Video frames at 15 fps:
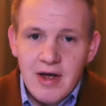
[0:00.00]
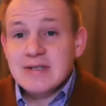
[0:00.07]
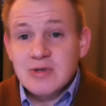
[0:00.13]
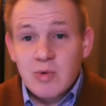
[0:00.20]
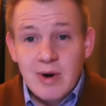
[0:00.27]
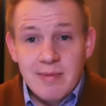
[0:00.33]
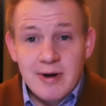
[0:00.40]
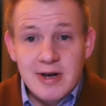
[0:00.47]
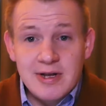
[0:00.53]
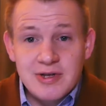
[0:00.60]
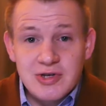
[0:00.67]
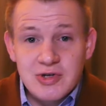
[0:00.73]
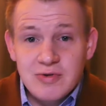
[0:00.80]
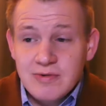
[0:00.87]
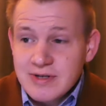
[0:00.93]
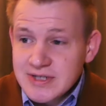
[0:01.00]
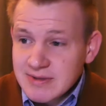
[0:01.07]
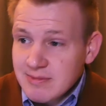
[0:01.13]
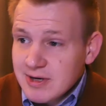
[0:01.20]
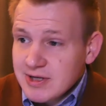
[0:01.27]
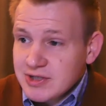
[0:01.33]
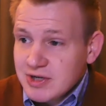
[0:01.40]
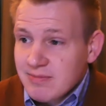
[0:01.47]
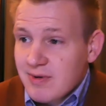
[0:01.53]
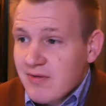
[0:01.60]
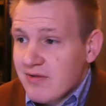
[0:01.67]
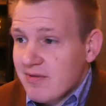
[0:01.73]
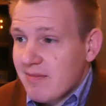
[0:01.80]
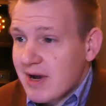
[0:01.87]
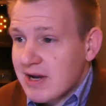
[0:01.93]
So what I'm going to do is I'm going to jump
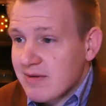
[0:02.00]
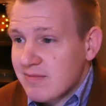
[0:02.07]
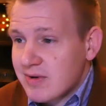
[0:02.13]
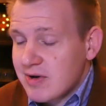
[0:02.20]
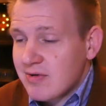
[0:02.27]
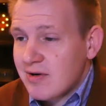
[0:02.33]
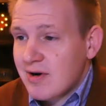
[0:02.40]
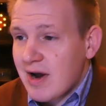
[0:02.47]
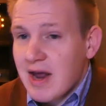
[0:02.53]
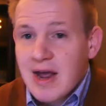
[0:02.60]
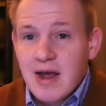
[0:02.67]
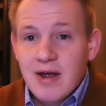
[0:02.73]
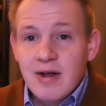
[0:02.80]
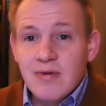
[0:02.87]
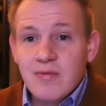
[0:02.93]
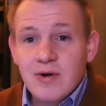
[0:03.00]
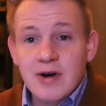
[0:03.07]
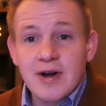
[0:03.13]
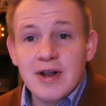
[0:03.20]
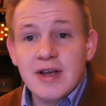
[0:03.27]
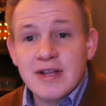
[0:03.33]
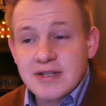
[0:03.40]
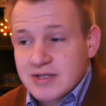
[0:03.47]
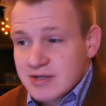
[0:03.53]
over to my computer and we're going to hit